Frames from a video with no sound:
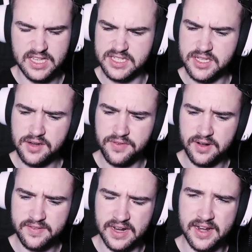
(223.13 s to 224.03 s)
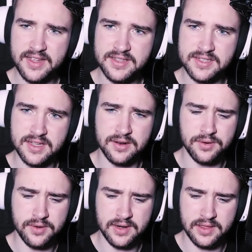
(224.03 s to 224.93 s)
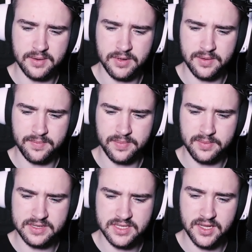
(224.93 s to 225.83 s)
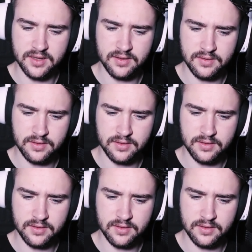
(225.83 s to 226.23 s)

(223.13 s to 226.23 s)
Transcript: Is this in front of an audience? I don't know anything about BBC.